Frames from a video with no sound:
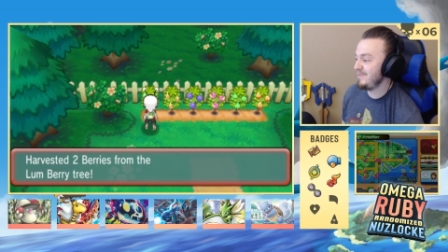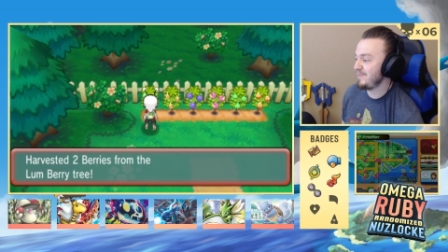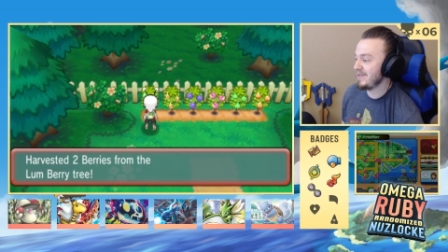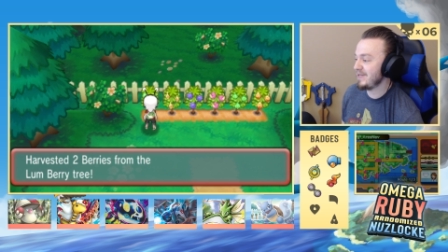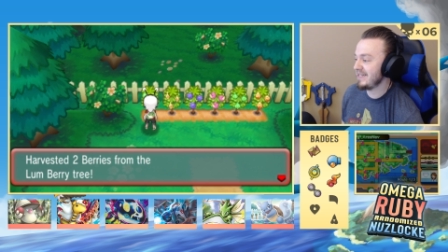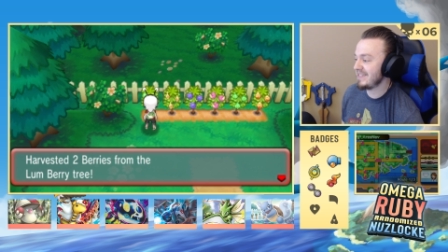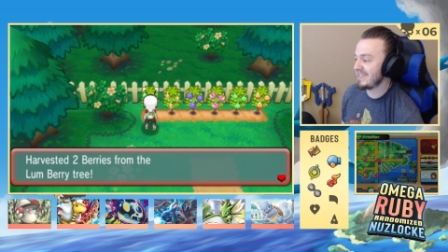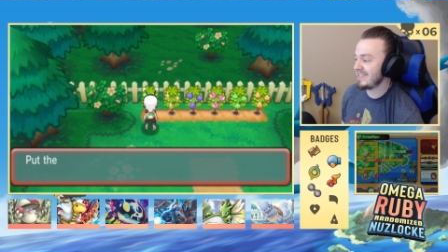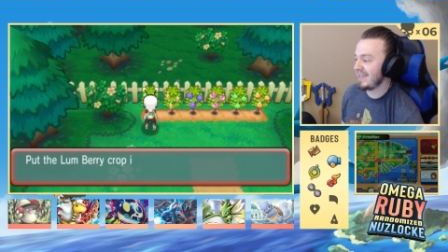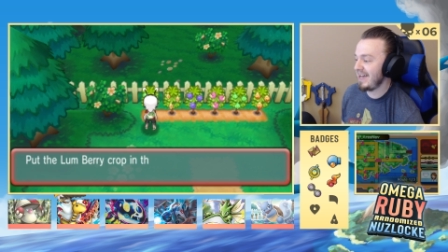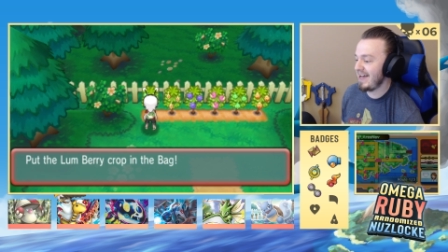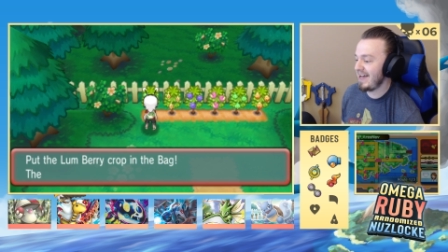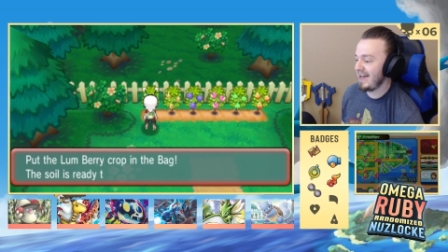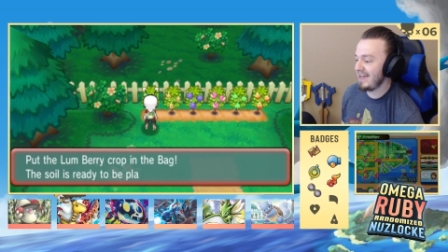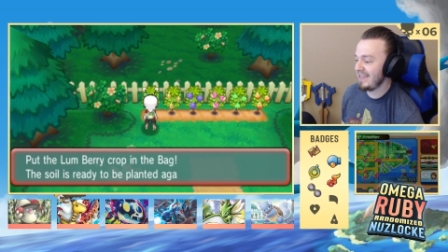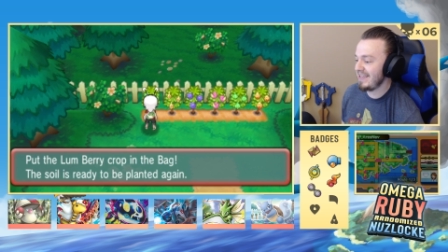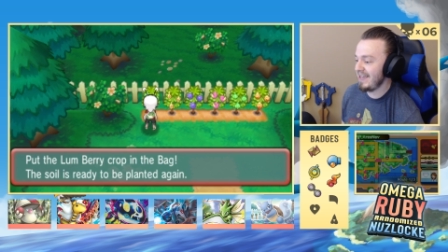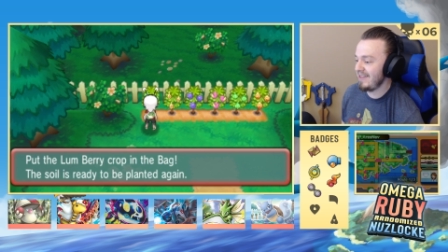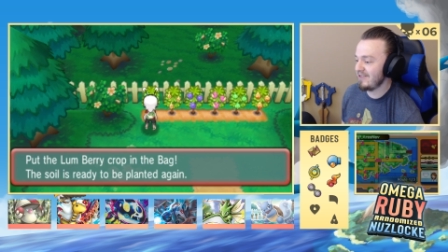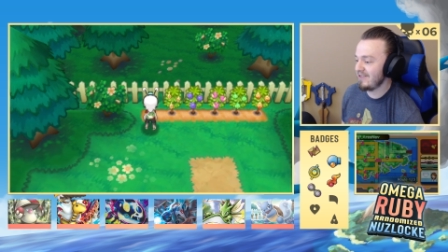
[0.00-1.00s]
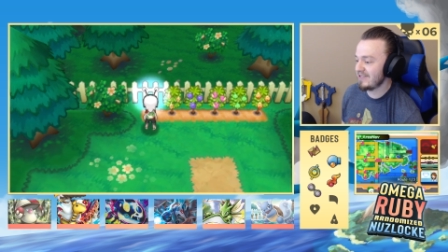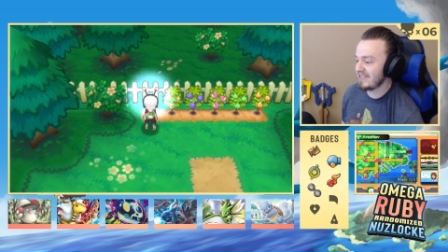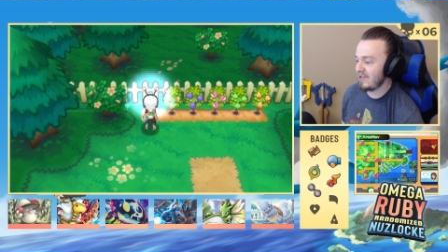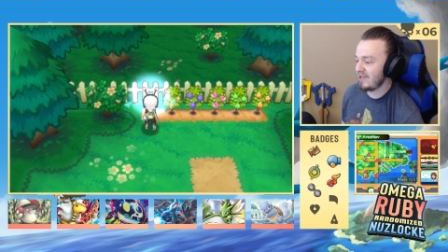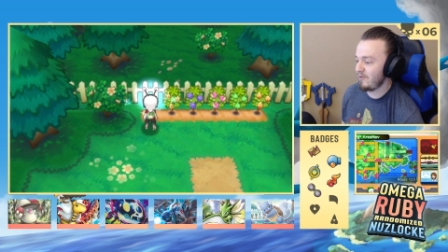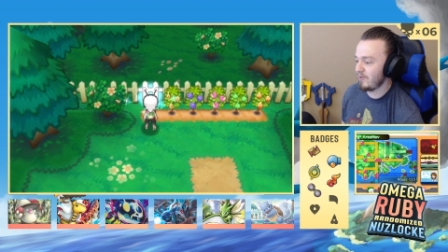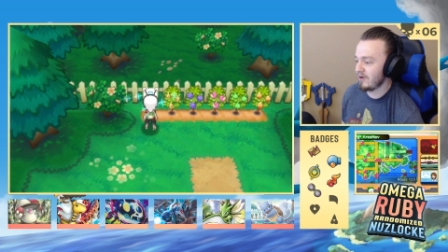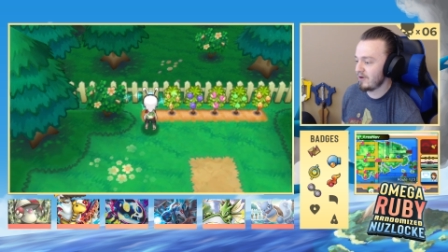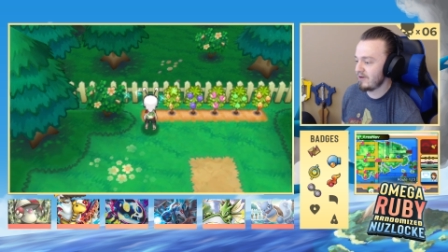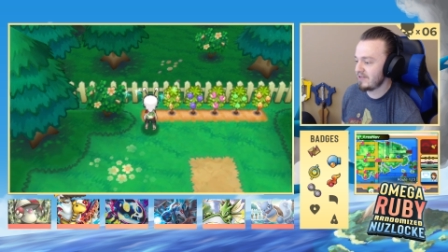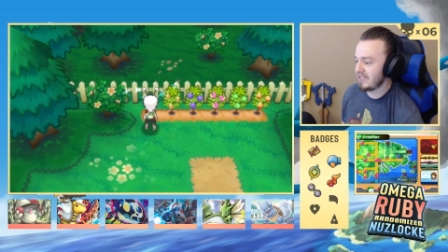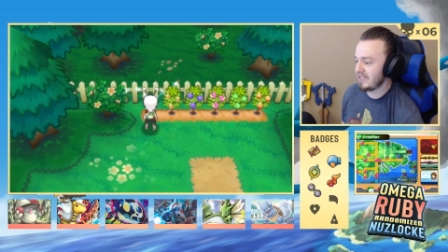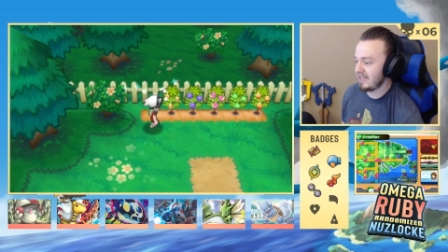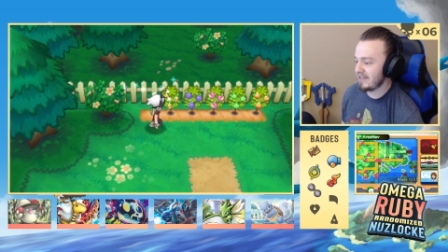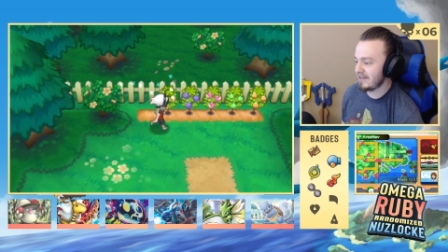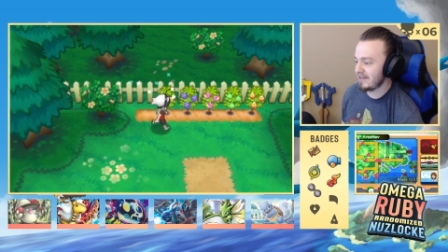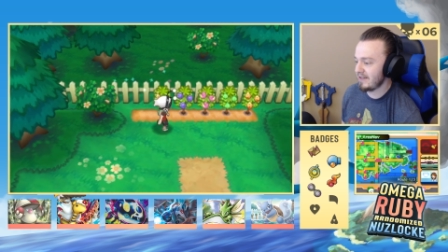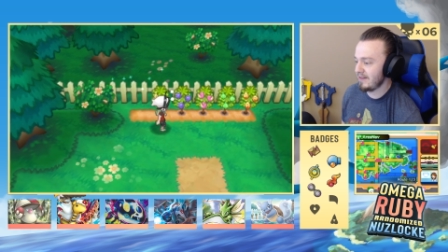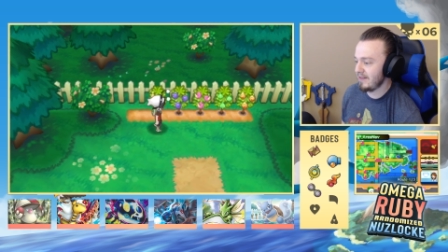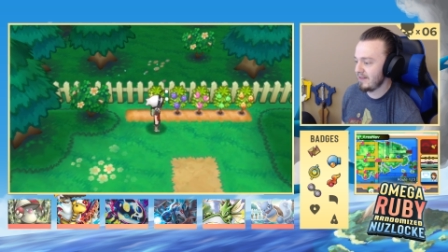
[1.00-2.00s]
But yeah, looks like we're
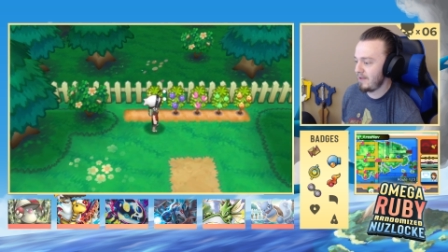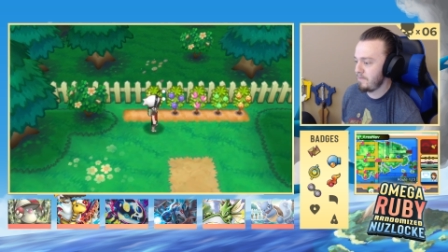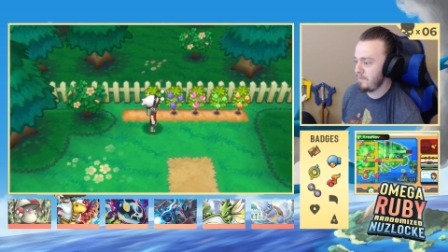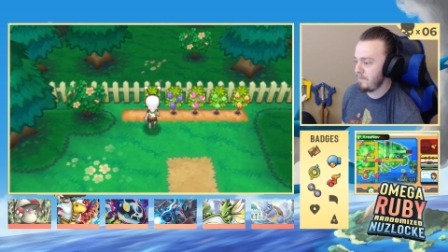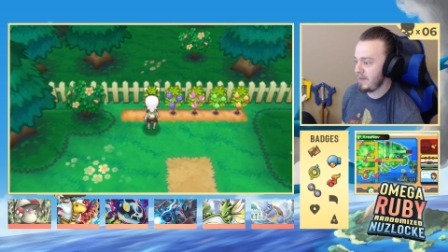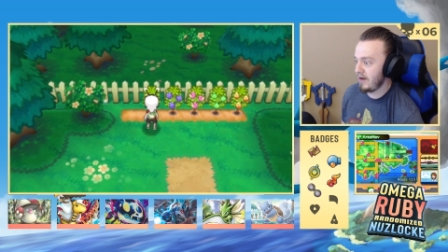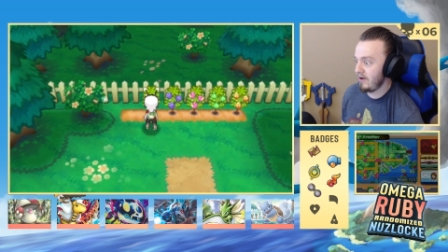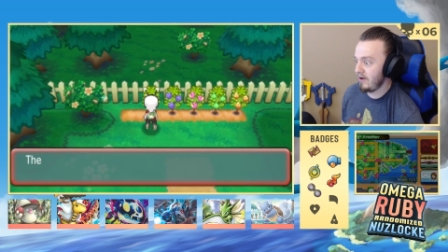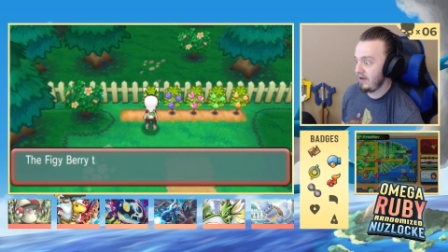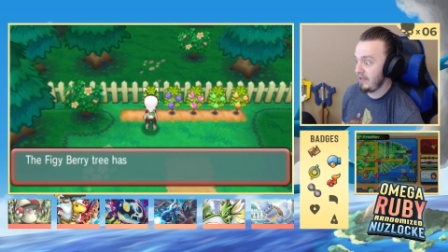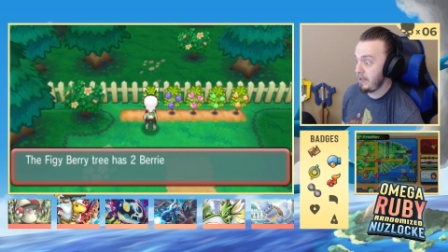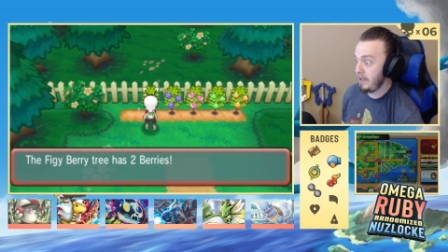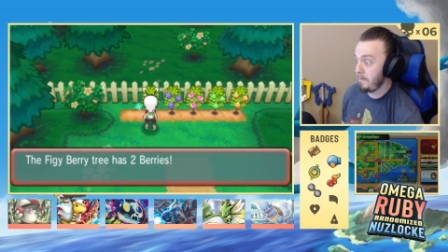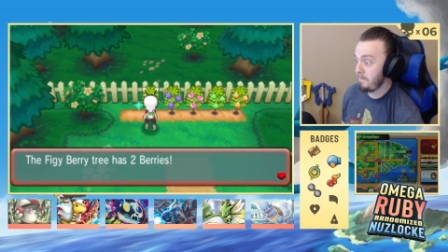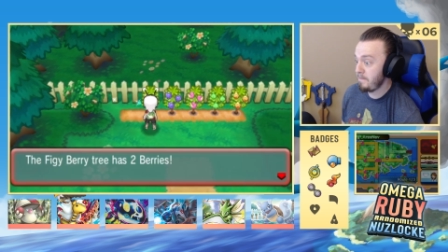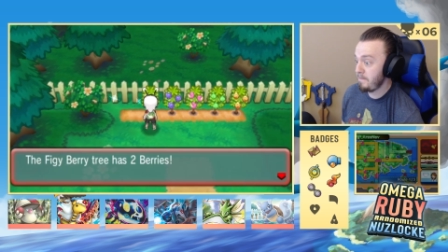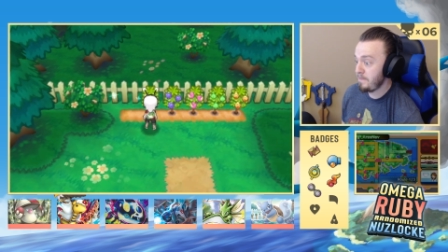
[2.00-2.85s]
taking a lumberry,